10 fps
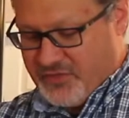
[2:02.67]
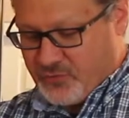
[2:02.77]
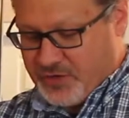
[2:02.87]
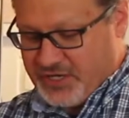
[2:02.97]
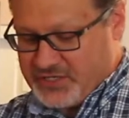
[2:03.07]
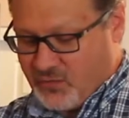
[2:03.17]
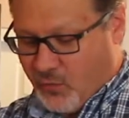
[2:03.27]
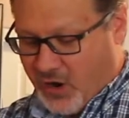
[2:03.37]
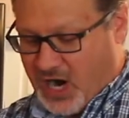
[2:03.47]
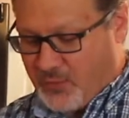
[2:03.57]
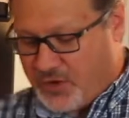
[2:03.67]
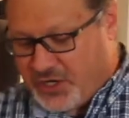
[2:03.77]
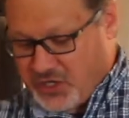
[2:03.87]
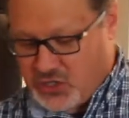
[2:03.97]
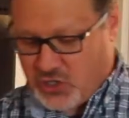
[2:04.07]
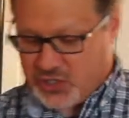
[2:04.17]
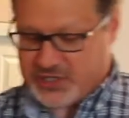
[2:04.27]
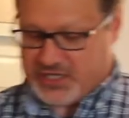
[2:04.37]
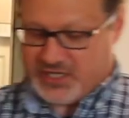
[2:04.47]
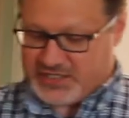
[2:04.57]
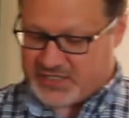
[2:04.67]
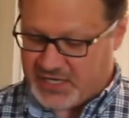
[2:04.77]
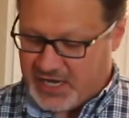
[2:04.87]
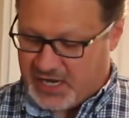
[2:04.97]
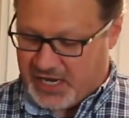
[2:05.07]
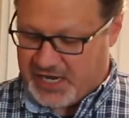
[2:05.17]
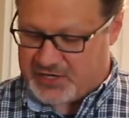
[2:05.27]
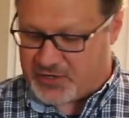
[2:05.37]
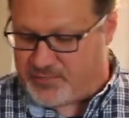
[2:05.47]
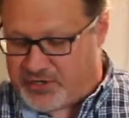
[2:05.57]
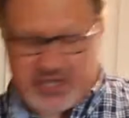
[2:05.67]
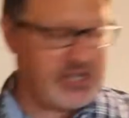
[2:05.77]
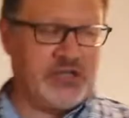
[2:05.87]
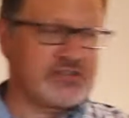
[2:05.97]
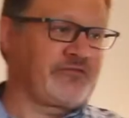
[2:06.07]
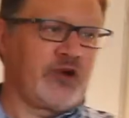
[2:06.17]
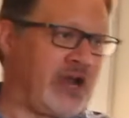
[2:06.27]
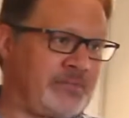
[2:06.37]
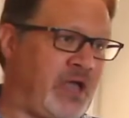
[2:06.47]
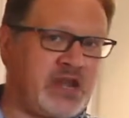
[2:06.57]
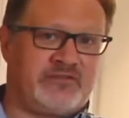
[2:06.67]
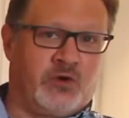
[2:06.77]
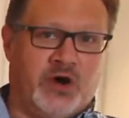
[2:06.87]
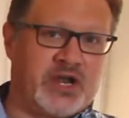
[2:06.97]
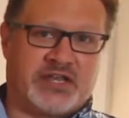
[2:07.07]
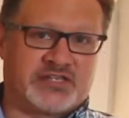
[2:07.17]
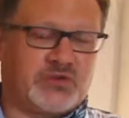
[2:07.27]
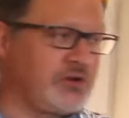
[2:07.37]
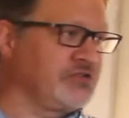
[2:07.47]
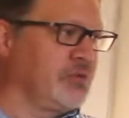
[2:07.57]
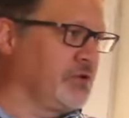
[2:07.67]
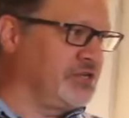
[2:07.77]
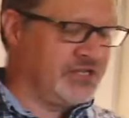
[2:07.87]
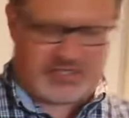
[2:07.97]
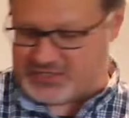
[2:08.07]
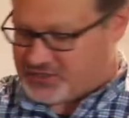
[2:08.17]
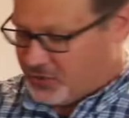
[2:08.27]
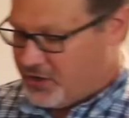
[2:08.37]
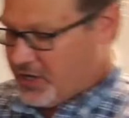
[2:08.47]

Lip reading: the reason why we're going to cook these but you can use a frying pan if you want, I just don't want to do more dishes. So